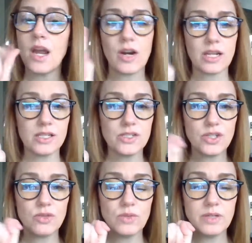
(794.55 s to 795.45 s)
All right, let's
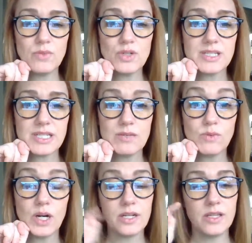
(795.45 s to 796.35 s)
do one more Z
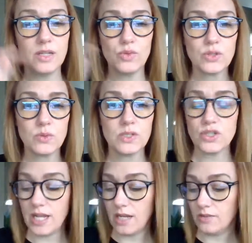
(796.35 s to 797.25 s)
word and then we'll switch
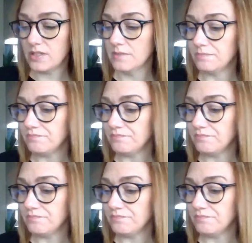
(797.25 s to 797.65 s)
sounds.